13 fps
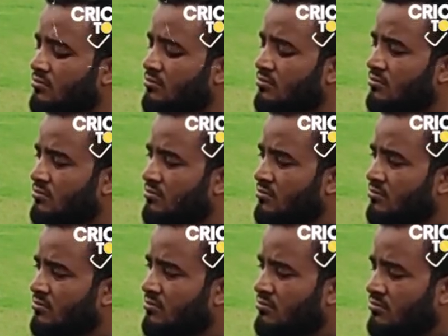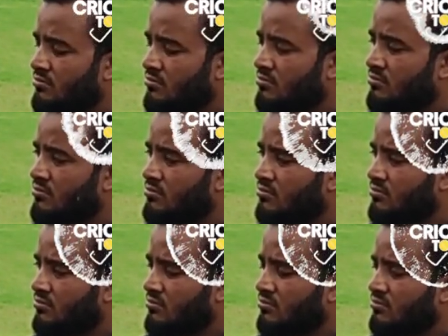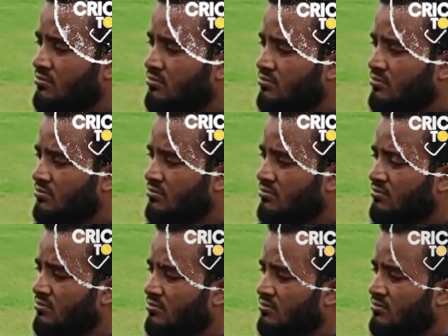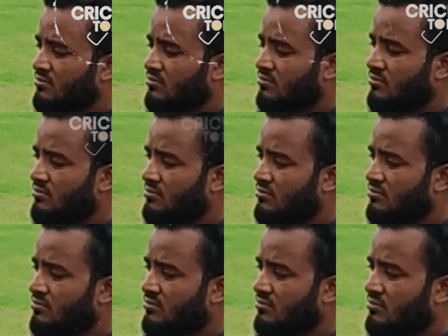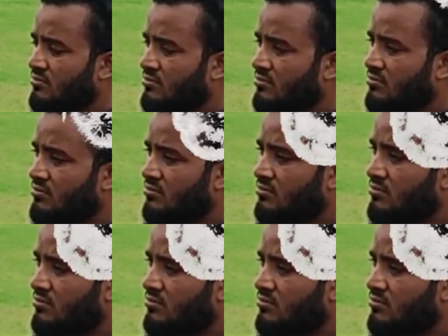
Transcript: This person isn't speaking.